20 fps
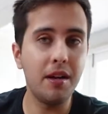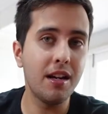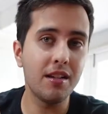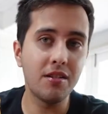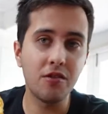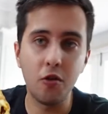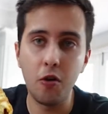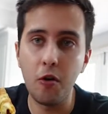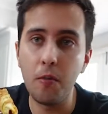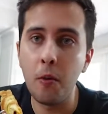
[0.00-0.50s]
as
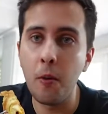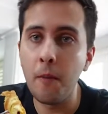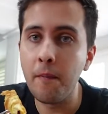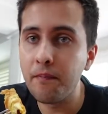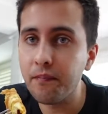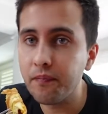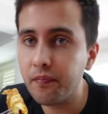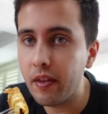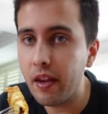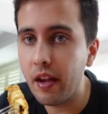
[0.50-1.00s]
normal,
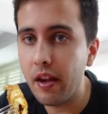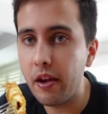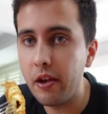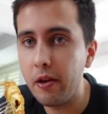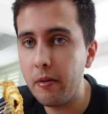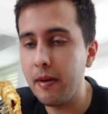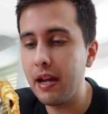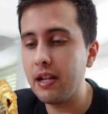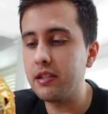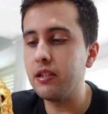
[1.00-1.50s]
you're
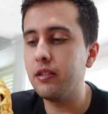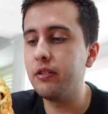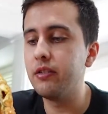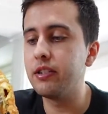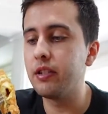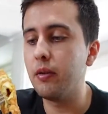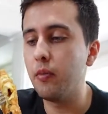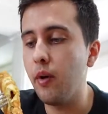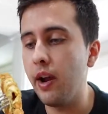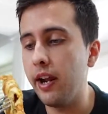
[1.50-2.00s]
bound to lose
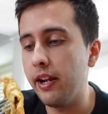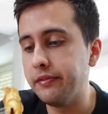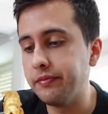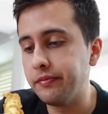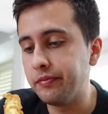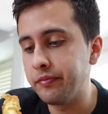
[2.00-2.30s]
some weight.